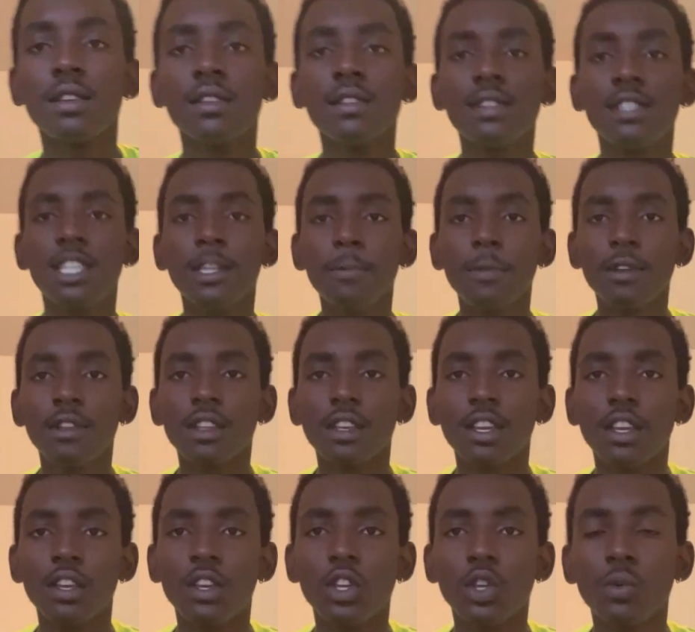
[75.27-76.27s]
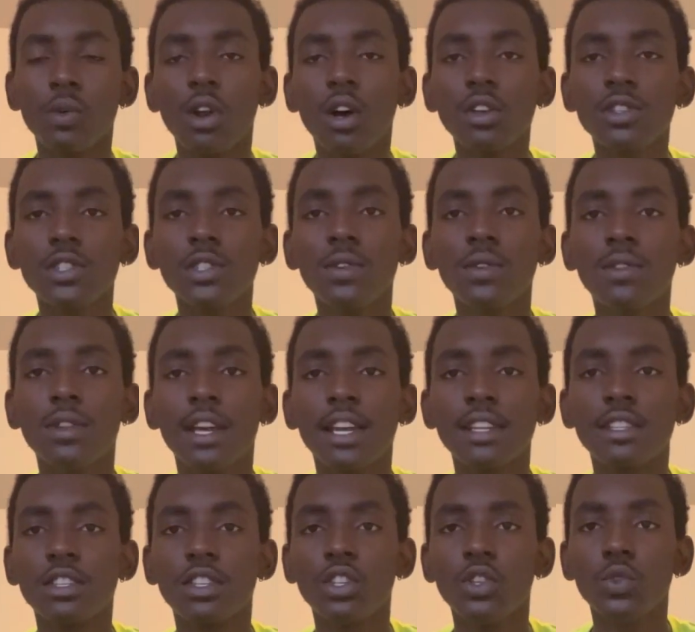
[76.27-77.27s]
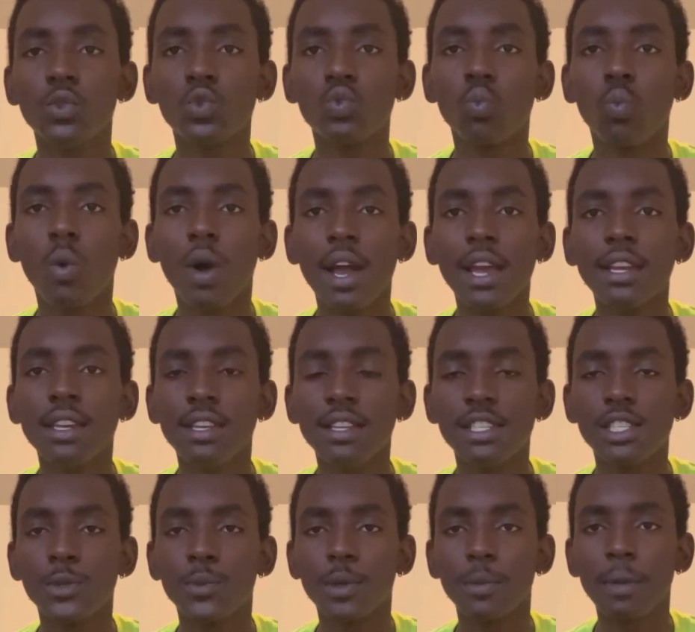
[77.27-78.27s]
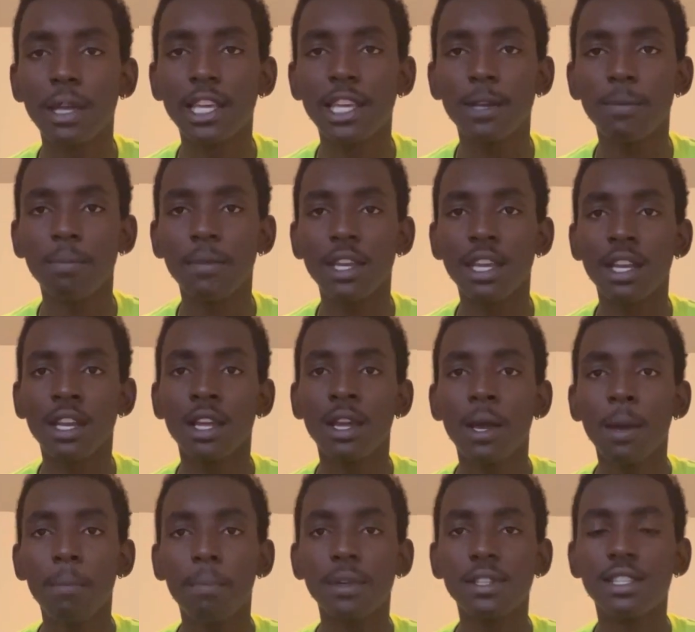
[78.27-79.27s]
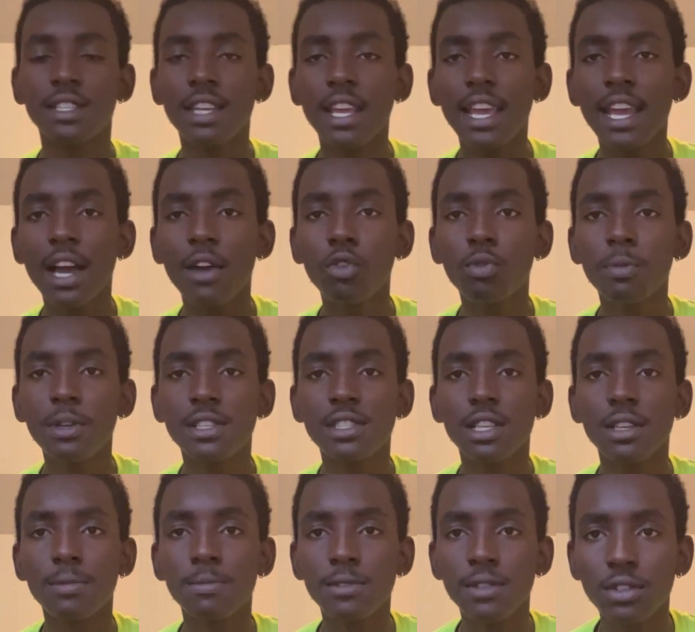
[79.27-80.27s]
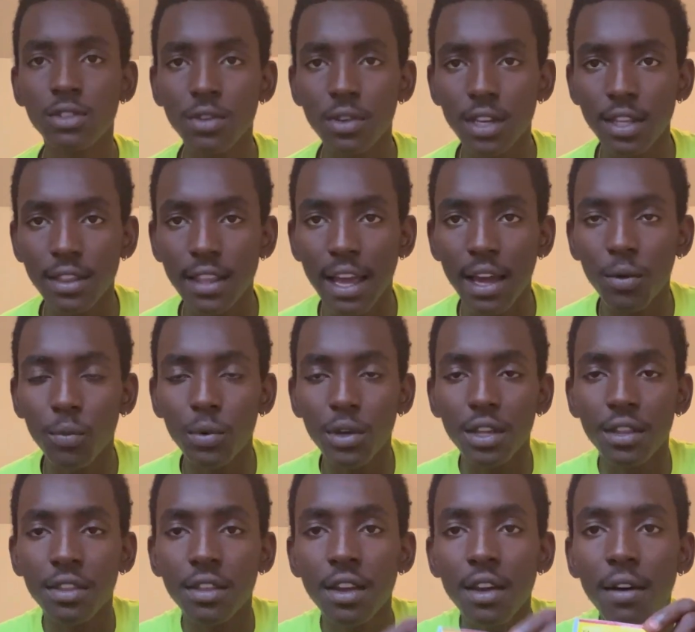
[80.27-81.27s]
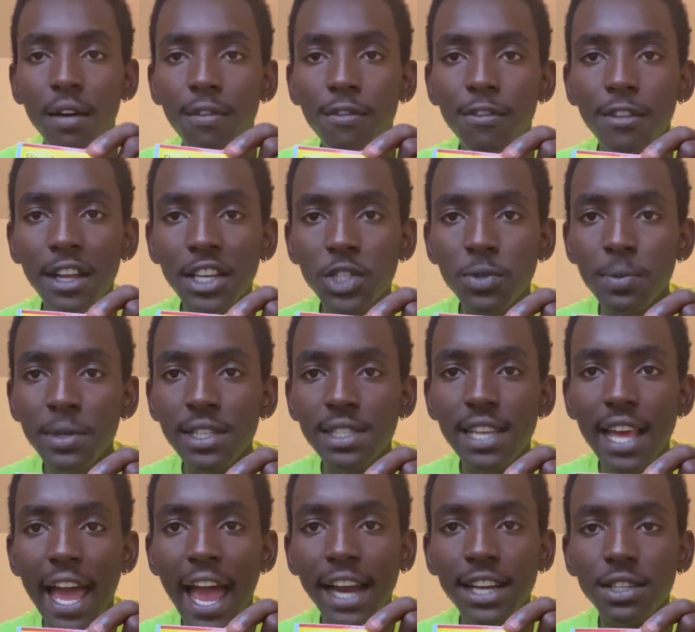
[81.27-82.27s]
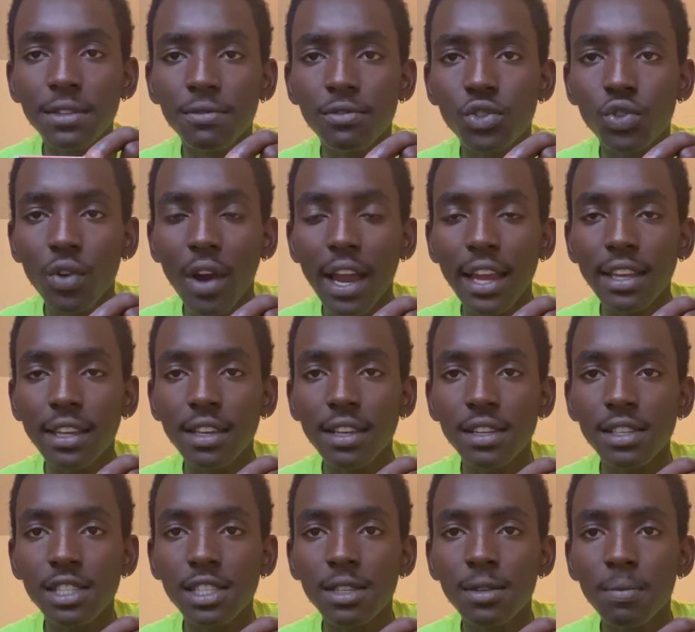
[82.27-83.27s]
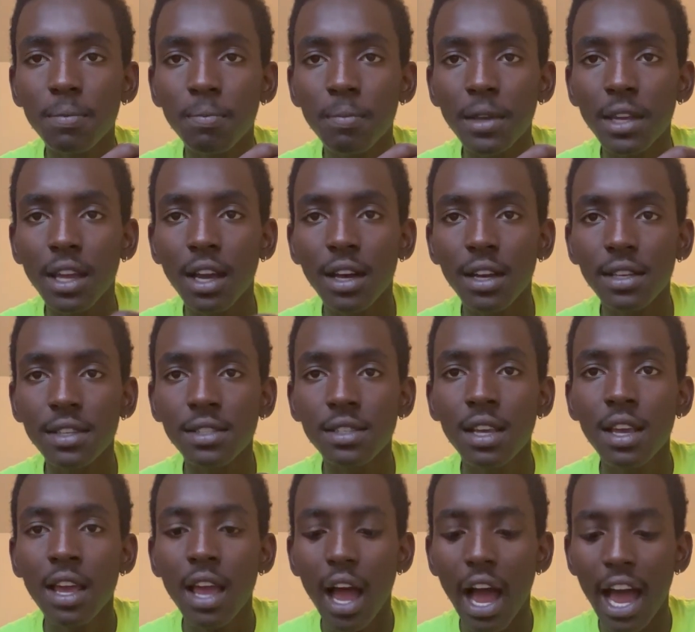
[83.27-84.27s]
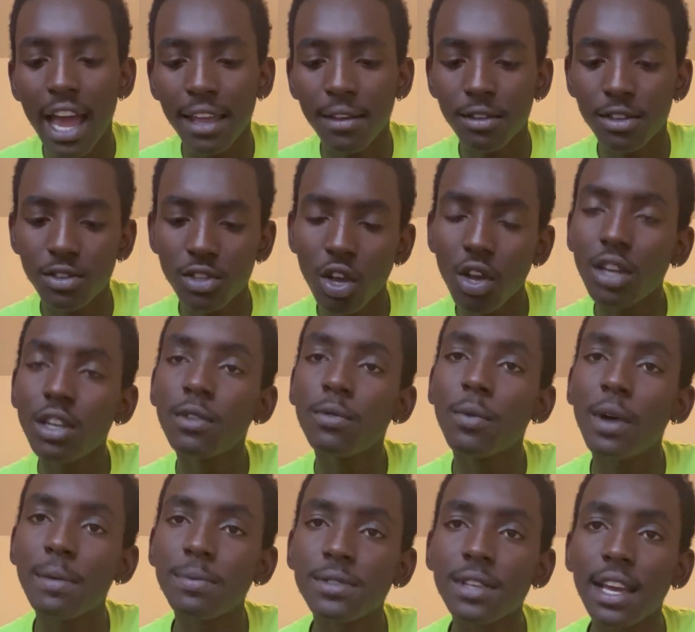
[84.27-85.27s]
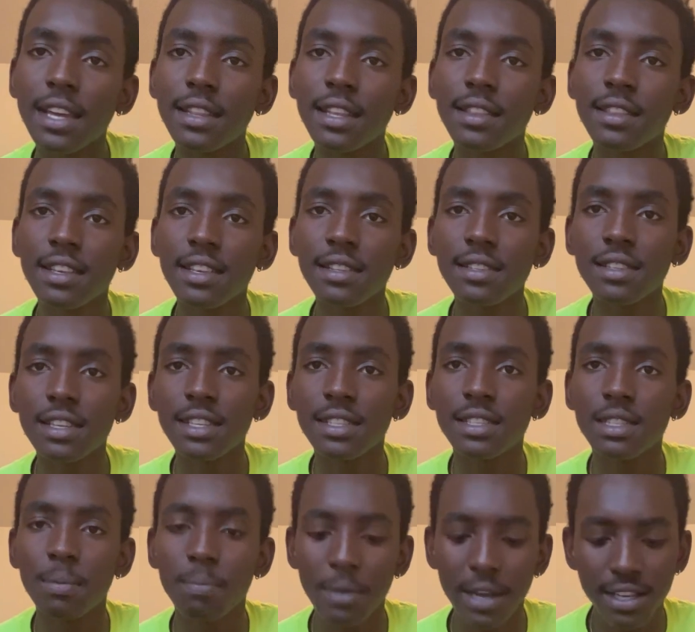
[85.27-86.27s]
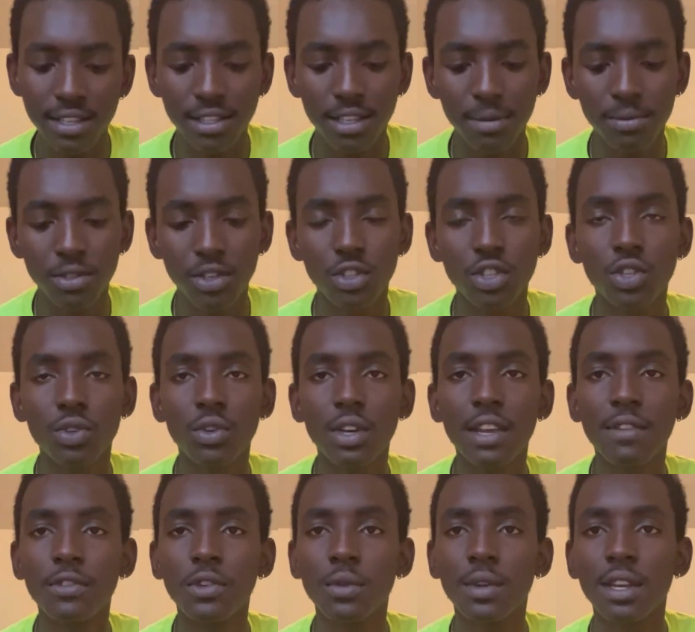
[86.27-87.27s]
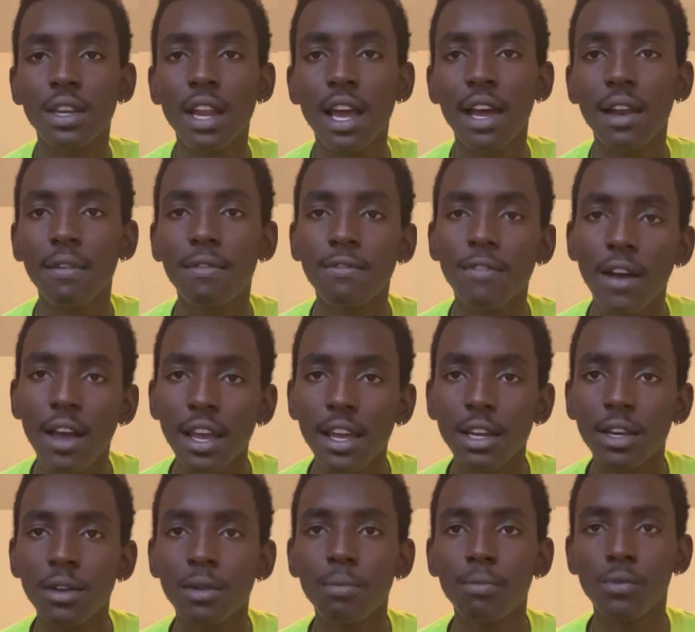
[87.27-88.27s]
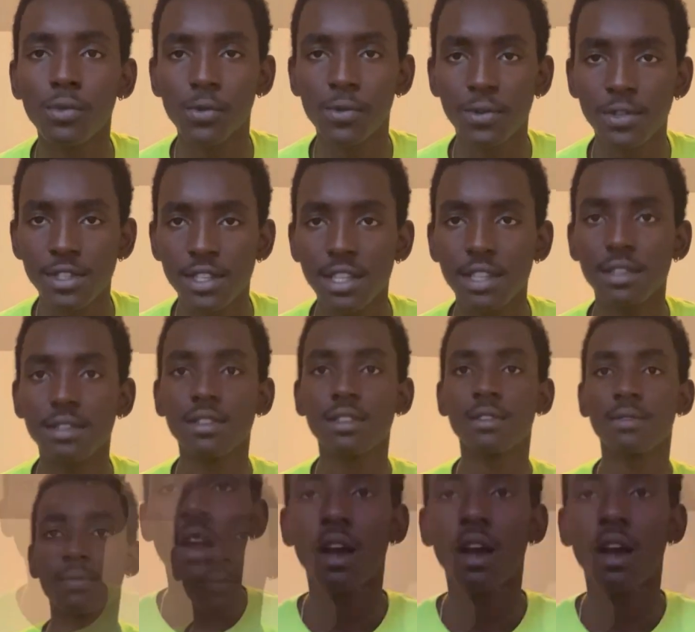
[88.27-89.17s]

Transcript: Typically, you would also like to use wine yeast when making mead, but today I will be substituting that with Fleischmann's active dry yeast because I saw on a website that this is the best substitute if you cannot find brewer's yeast.